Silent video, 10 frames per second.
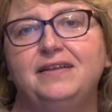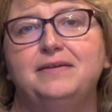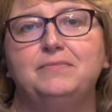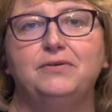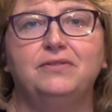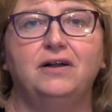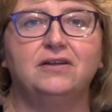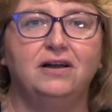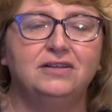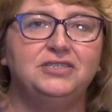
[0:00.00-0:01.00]
in both
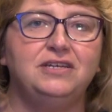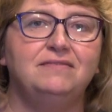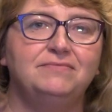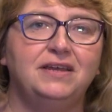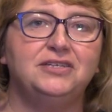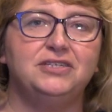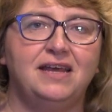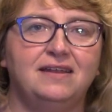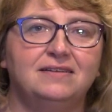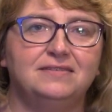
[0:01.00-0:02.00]
oncology and
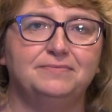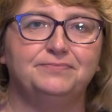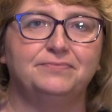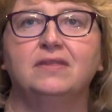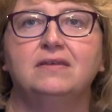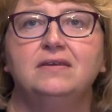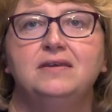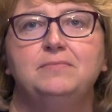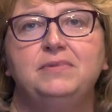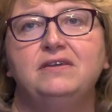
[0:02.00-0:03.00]
genetics.
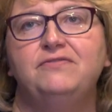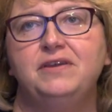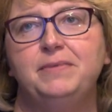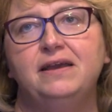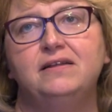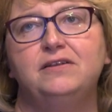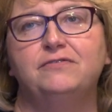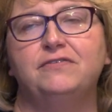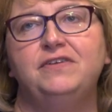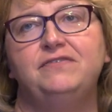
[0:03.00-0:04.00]
Being female and
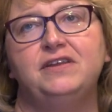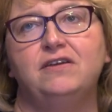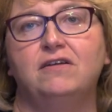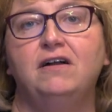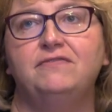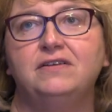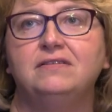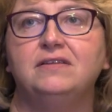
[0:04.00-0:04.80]
over 50 are often